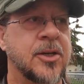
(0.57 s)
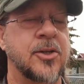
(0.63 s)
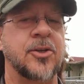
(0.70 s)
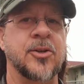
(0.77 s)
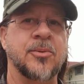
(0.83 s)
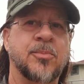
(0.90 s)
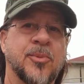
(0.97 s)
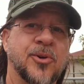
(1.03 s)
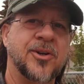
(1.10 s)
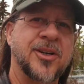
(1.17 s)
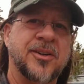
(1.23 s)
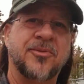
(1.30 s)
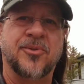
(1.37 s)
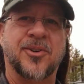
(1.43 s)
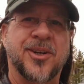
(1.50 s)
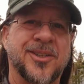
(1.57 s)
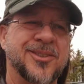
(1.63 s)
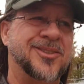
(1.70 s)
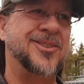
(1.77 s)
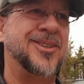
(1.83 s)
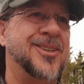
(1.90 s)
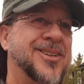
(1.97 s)
Good morning,
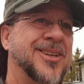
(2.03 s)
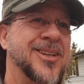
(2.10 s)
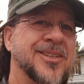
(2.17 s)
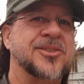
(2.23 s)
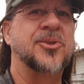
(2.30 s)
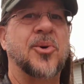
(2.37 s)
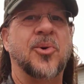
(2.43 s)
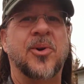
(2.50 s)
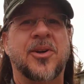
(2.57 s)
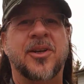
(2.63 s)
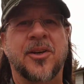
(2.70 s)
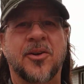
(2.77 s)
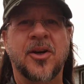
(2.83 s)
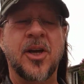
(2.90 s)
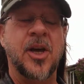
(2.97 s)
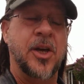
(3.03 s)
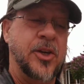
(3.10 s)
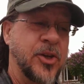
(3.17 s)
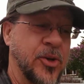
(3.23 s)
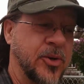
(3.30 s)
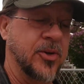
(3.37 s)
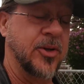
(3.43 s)
friends. It's Gord here.
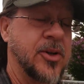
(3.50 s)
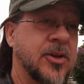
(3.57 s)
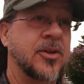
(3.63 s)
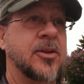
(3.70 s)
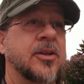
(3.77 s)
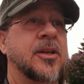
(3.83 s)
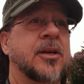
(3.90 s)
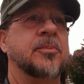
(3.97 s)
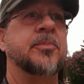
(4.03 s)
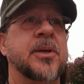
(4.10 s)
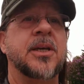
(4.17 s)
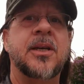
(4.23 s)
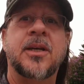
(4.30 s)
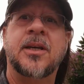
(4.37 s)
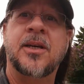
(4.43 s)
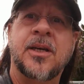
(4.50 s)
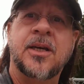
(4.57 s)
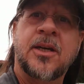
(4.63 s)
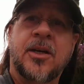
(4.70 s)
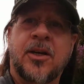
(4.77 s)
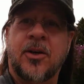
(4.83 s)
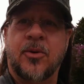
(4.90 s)
You're Hurtin Hippie
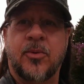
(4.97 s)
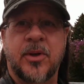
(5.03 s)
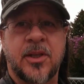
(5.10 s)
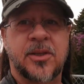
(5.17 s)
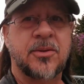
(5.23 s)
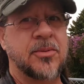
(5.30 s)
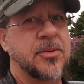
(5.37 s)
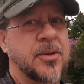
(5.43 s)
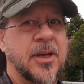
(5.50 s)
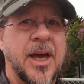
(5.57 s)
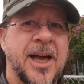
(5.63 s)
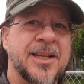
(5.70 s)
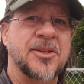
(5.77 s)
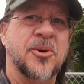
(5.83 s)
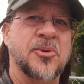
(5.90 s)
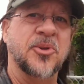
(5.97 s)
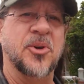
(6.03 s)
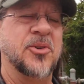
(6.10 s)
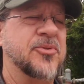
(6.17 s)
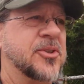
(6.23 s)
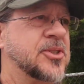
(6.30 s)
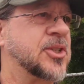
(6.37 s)
with, I don't know
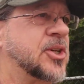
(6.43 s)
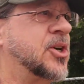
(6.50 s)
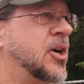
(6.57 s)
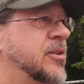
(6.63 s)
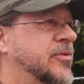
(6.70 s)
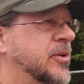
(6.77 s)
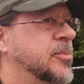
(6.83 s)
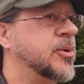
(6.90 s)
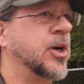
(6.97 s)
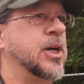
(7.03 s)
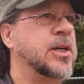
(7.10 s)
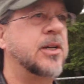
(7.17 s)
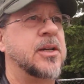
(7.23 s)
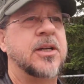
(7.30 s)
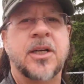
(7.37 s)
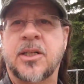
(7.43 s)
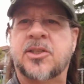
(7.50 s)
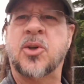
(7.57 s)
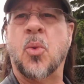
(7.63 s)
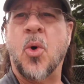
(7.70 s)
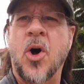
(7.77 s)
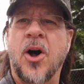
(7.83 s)
if it's a coffee break,
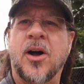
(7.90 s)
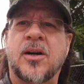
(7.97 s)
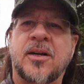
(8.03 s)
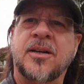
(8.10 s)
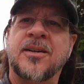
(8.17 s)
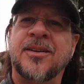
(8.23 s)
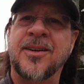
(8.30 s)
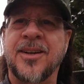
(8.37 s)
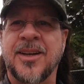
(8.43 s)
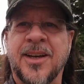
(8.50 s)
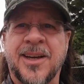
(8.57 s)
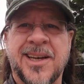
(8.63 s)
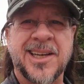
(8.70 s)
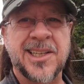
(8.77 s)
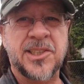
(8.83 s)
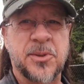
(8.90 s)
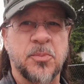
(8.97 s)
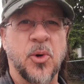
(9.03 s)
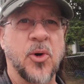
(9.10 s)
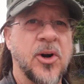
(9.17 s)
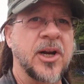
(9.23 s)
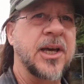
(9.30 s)
it's a walk, it's
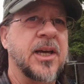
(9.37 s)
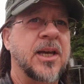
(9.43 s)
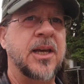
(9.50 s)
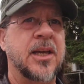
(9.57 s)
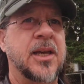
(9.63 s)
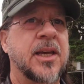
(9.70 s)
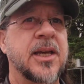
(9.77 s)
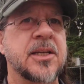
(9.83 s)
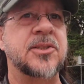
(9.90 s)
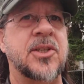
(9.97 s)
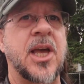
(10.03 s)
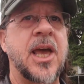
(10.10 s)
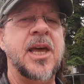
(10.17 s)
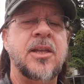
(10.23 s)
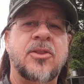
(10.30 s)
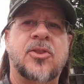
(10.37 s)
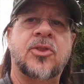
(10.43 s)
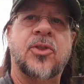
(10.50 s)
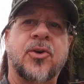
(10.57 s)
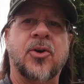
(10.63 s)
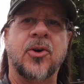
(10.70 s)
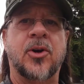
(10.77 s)
morning, it's
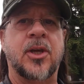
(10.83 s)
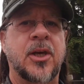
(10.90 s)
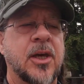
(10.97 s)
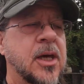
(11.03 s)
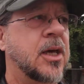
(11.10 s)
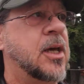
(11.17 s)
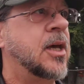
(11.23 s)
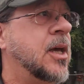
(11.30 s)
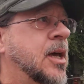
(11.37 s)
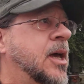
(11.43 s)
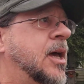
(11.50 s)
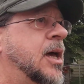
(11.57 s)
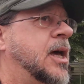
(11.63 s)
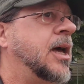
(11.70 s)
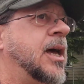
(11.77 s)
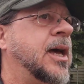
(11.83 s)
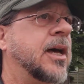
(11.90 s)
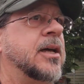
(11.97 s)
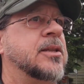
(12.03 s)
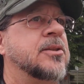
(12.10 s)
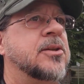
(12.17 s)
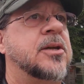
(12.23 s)
8.30.
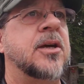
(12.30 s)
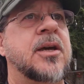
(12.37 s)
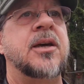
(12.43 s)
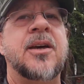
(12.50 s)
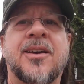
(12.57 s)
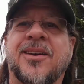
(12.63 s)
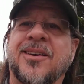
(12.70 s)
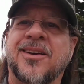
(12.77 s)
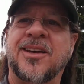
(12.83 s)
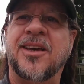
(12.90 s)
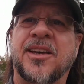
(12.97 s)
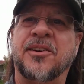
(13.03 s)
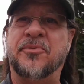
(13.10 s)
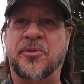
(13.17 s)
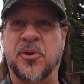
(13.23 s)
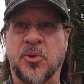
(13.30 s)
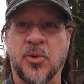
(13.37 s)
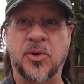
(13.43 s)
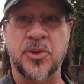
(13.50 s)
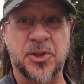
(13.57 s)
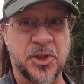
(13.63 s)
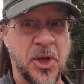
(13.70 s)
And if you
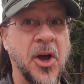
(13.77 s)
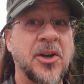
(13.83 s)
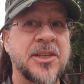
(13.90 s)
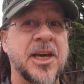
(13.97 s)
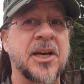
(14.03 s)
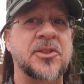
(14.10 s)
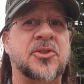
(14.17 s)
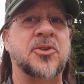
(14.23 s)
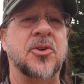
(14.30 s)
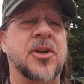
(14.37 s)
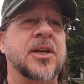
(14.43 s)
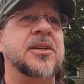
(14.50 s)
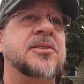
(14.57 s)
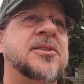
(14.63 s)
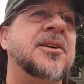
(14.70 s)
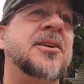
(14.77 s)
saw yesterday's,